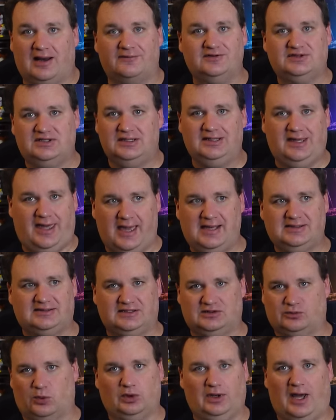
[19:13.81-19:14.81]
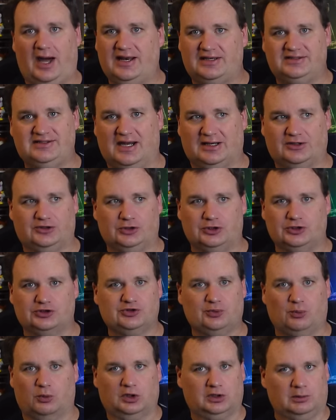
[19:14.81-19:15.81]
I've seen cases where lie
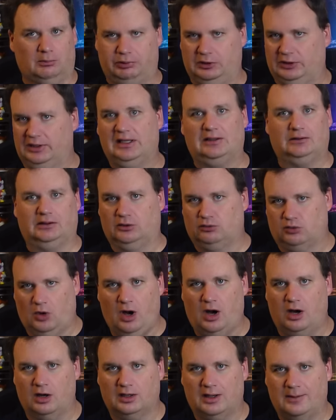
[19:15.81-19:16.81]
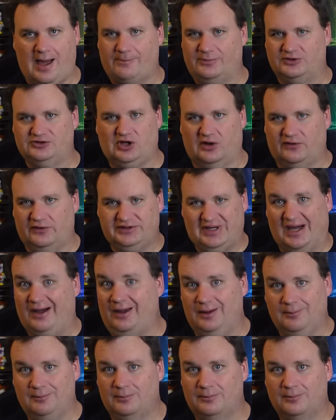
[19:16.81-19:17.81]
detectors were completely wrong. It happens all the
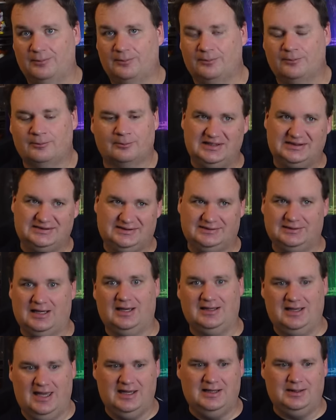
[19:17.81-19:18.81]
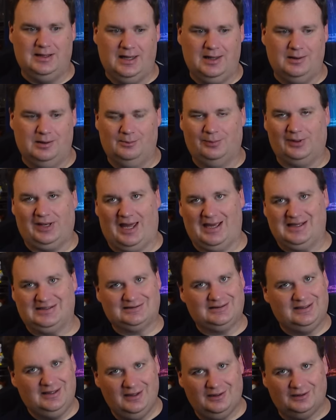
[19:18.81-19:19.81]
time. It's, it, it
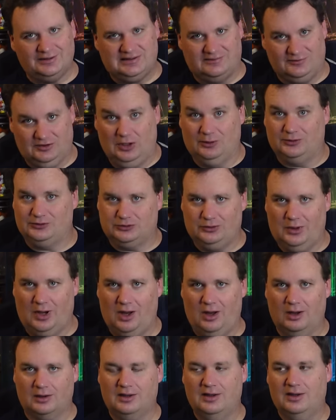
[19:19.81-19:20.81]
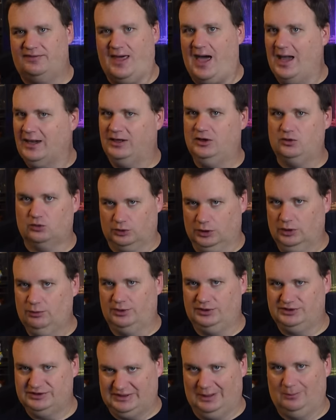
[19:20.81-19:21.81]
implies guilt, even though it's wrong. That can
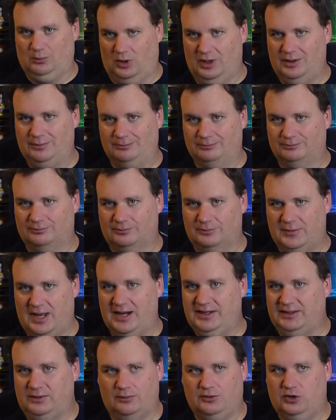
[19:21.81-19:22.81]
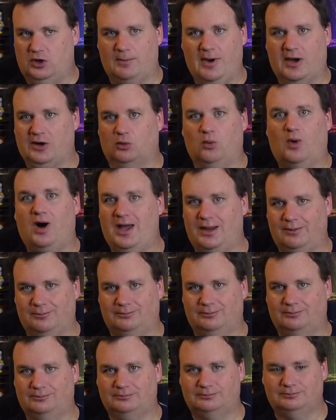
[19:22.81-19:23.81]
ruin someone, any, no matter what.
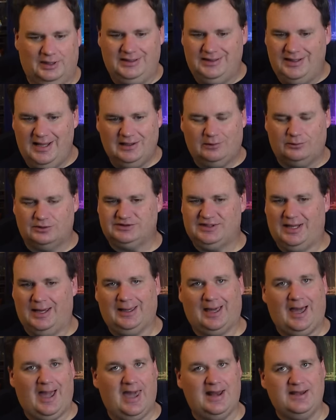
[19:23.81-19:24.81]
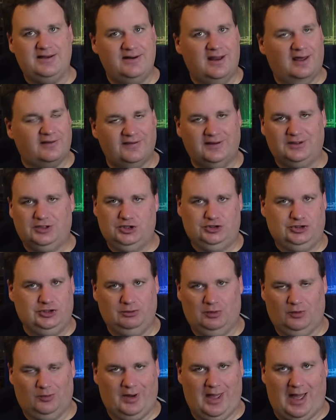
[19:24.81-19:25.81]
But Nick was like, I had nothing to
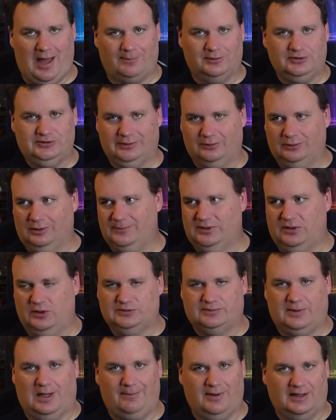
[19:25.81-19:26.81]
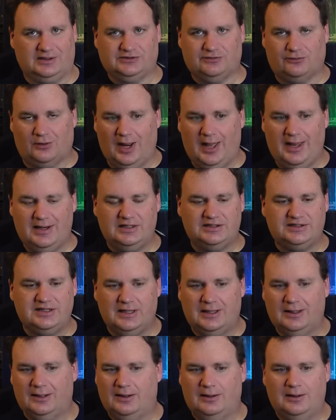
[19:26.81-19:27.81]
do with what happened to him. He was my best friend.
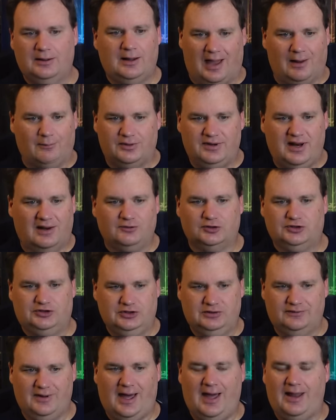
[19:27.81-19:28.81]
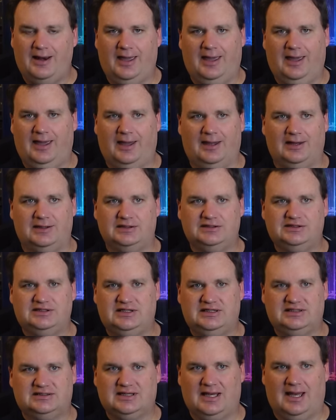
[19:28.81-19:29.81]
I would never do that. And
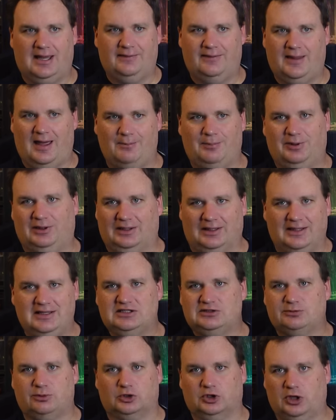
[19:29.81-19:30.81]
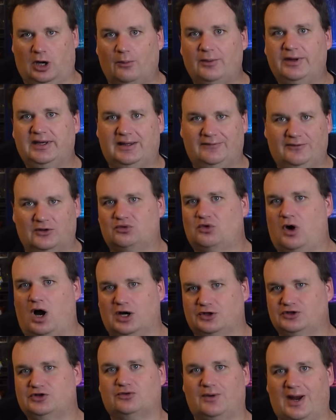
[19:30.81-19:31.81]
he said that police were going in the
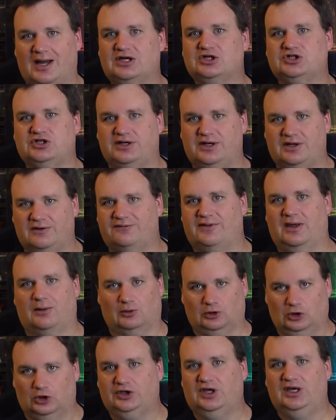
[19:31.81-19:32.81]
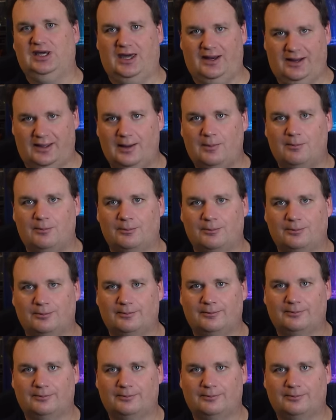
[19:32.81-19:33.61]
wrong direction if they were looking at him.